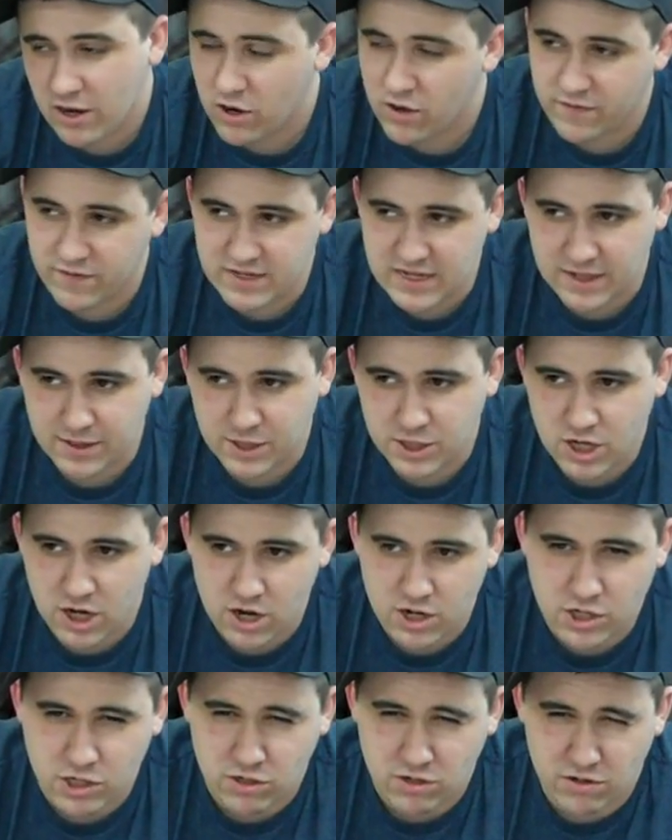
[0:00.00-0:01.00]
I don't know if it's on the
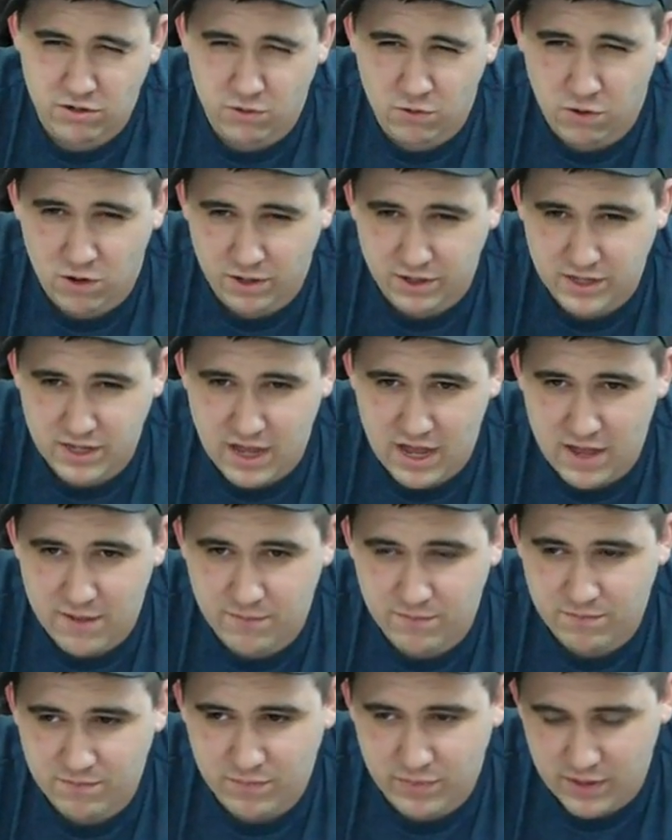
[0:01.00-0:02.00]
charger or, or yeah. all the
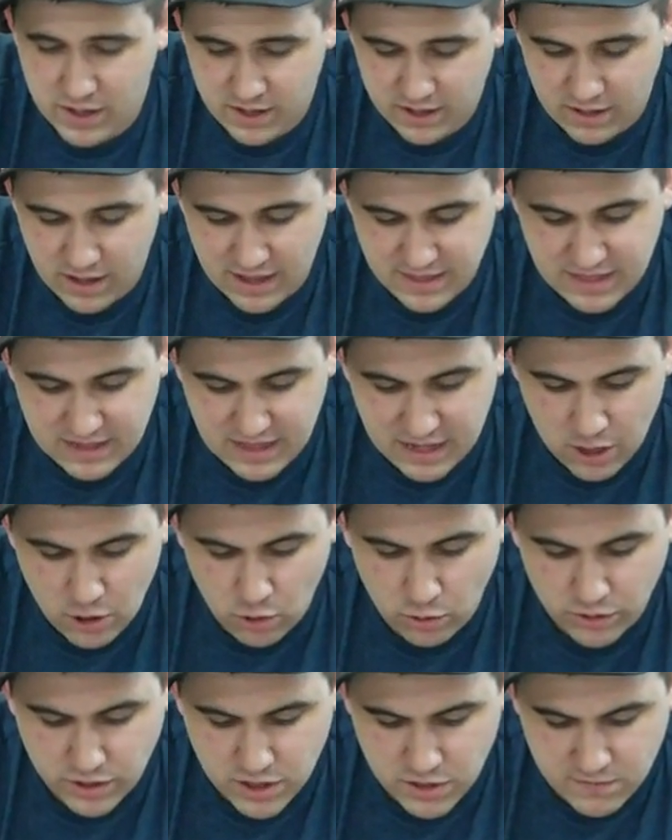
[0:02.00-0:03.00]
time, but I think they can
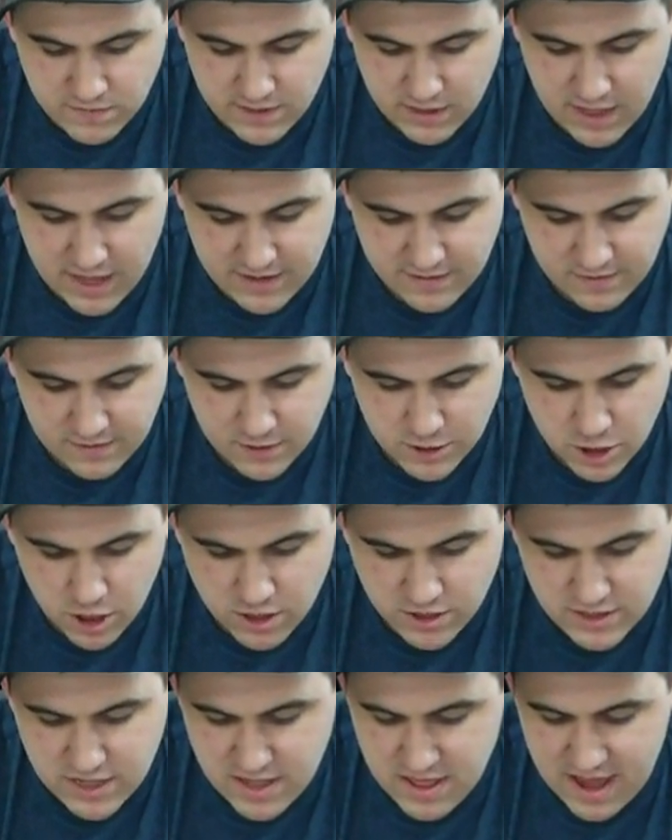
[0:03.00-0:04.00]
only use the lance on the
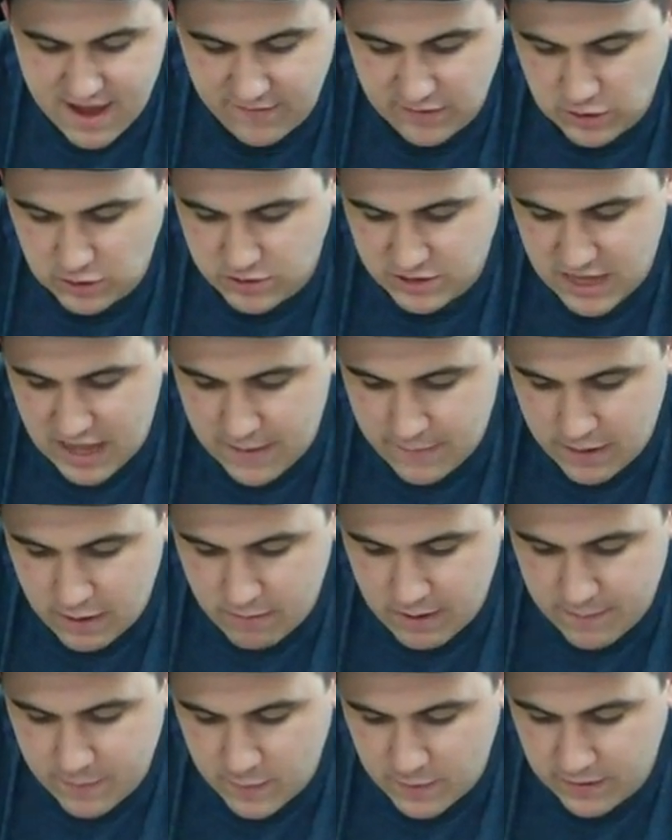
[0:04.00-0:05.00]
charge, and then they have a close combat
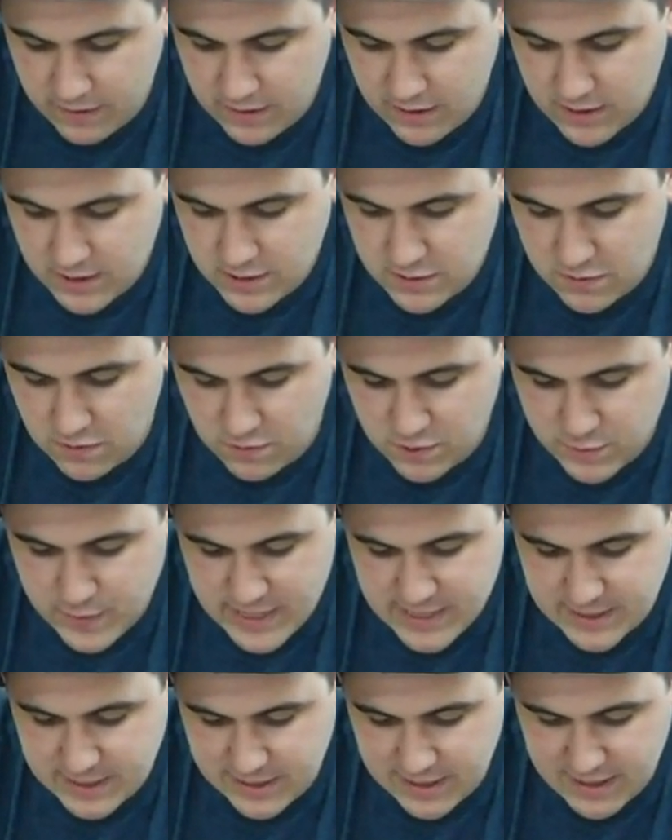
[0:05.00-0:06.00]
weapon. So it's
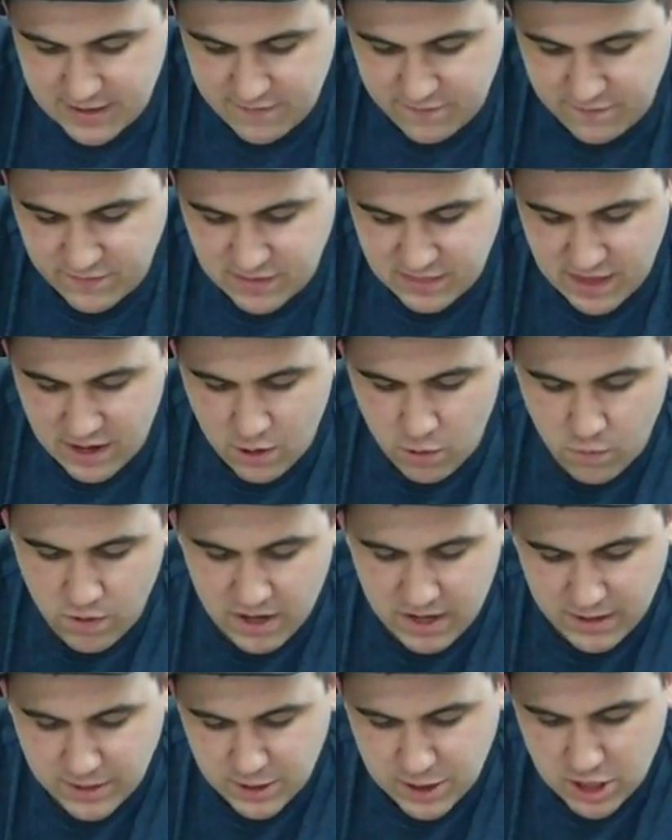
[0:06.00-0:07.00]
basically right. if they don't
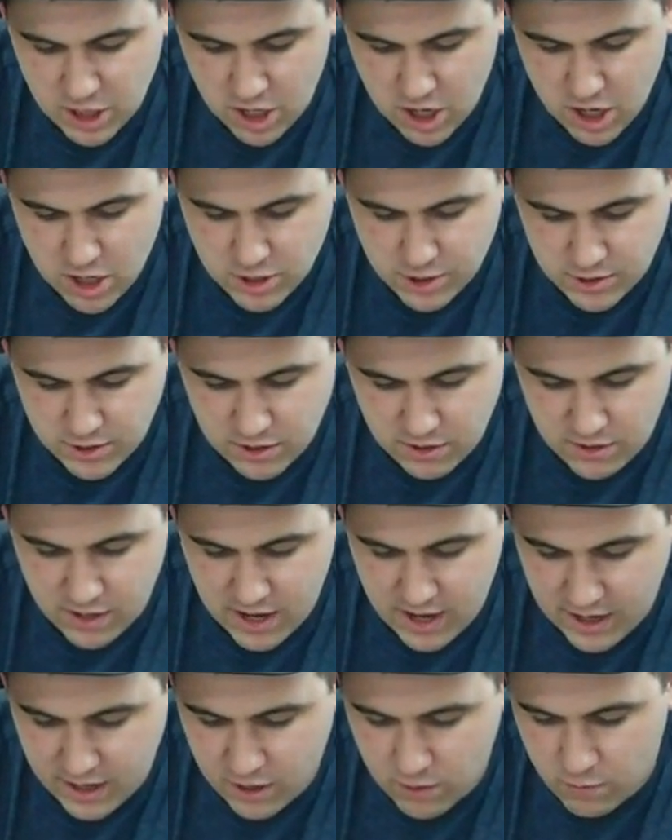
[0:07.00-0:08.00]
win on the charge, they're
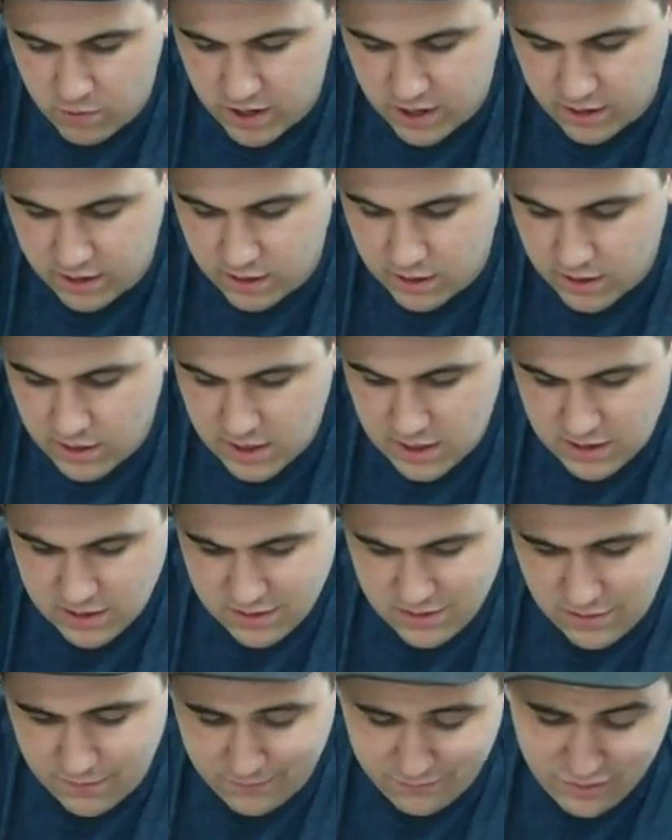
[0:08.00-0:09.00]
not going to win.
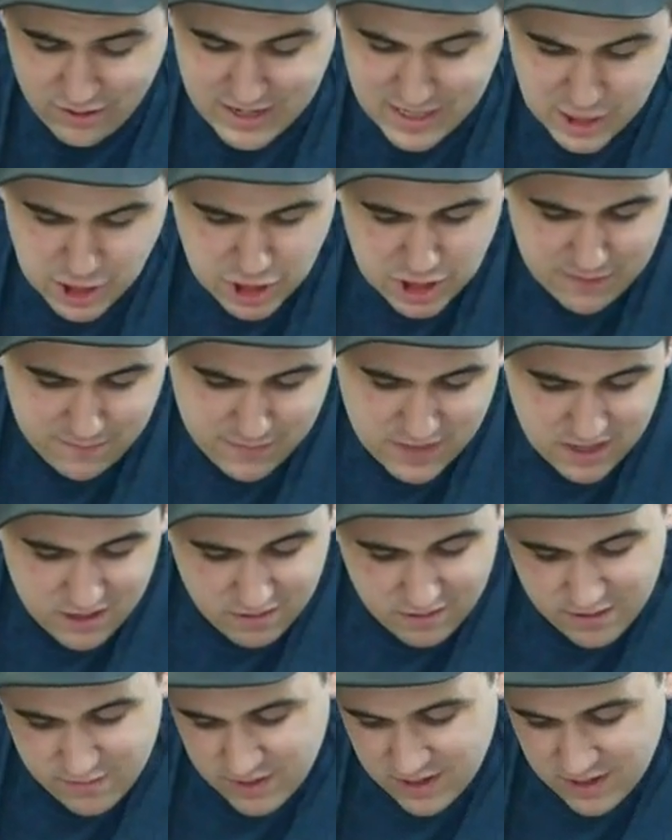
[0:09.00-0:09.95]
They're pretty cheap though.